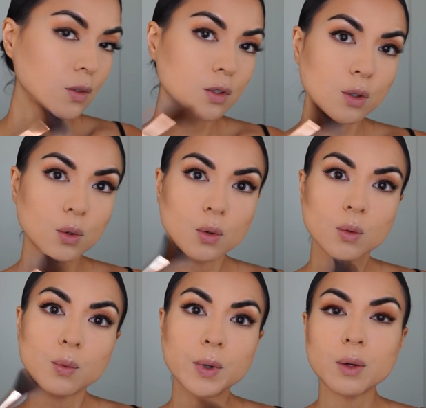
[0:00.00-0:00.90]

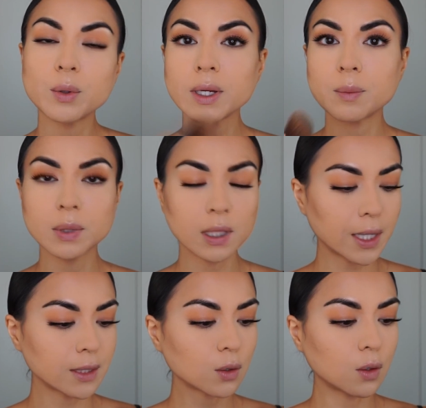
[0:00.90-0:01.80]
So where we
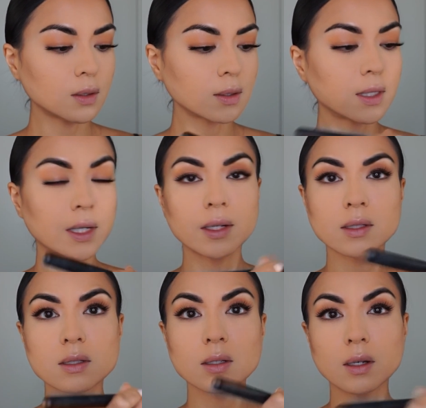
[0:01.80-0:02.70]
applied all the
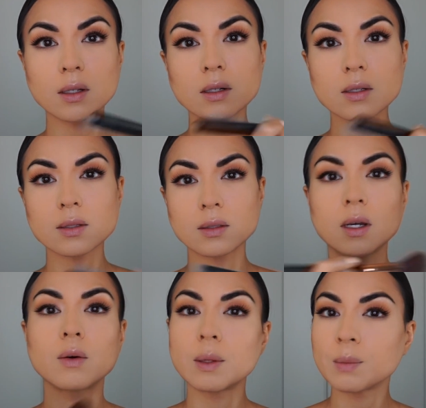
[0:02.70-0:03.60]
darkest colors,
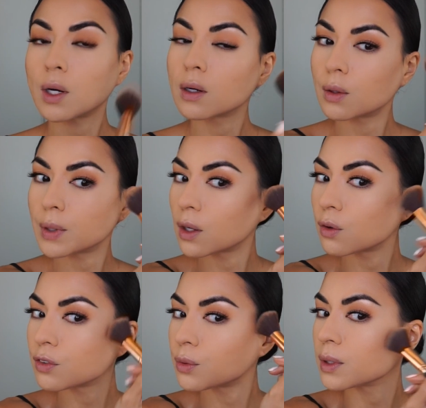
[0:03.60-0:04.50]
now I'm going
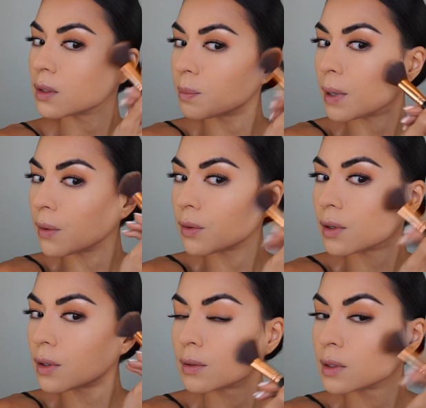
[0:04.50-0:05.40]
over with the
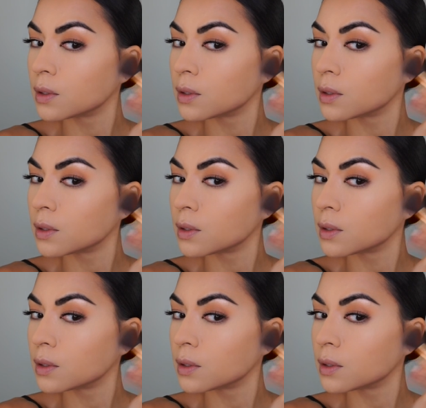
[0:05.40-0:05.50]
powder,